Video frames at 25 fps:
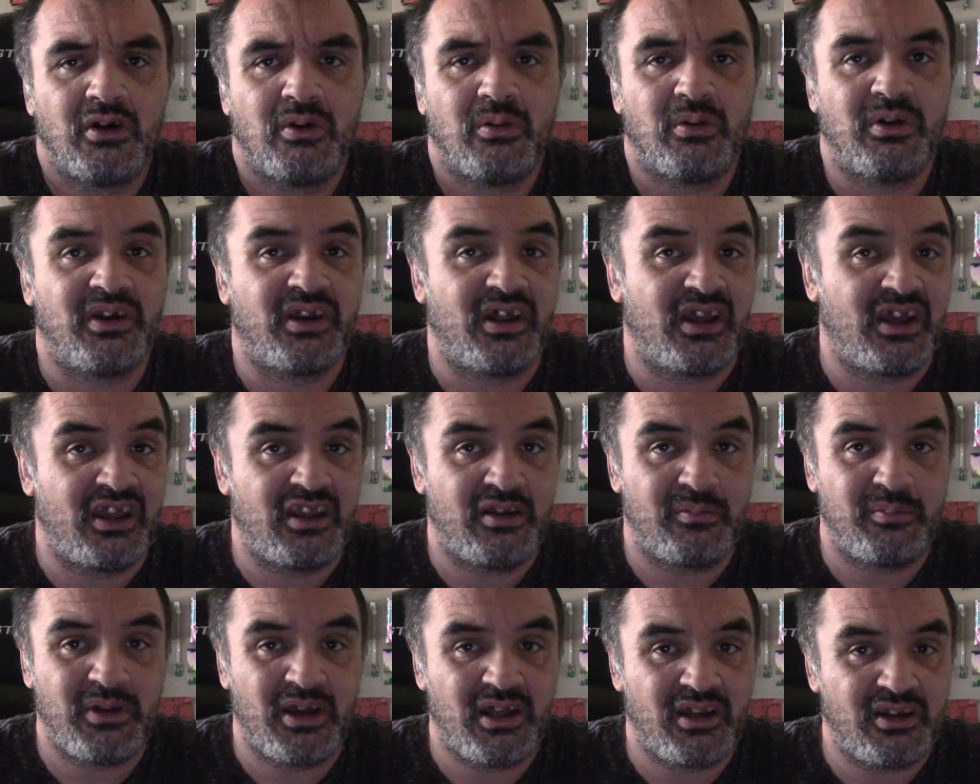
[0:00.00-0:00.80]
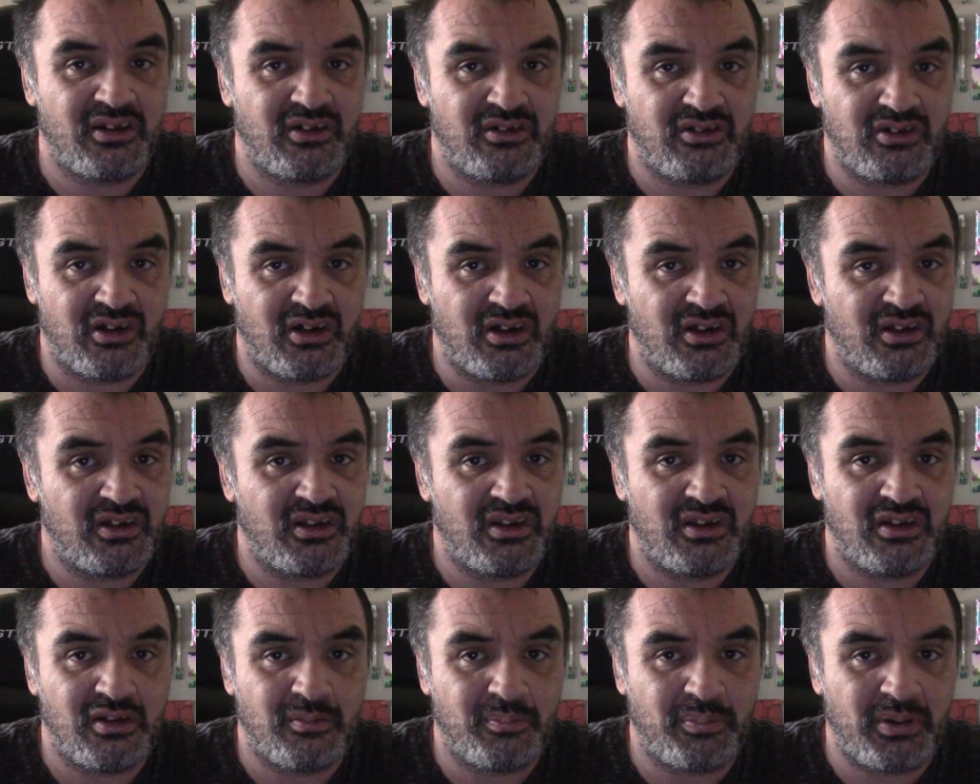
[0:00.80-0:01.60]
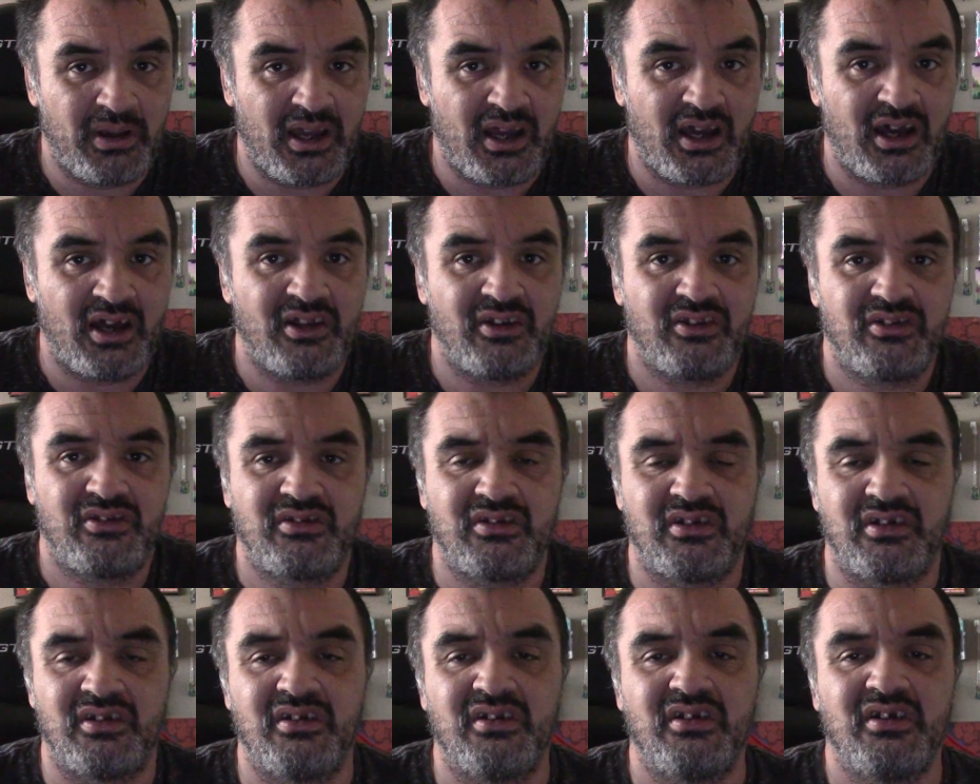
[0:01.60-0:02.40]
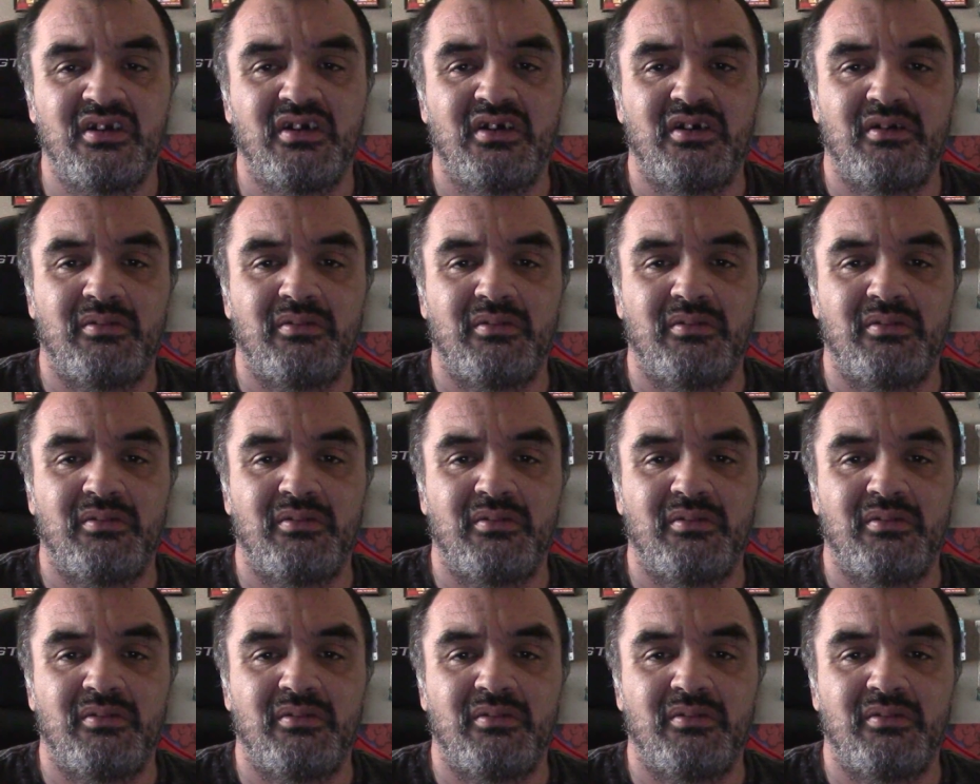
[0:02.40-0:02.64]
what Eggman had done in the past, and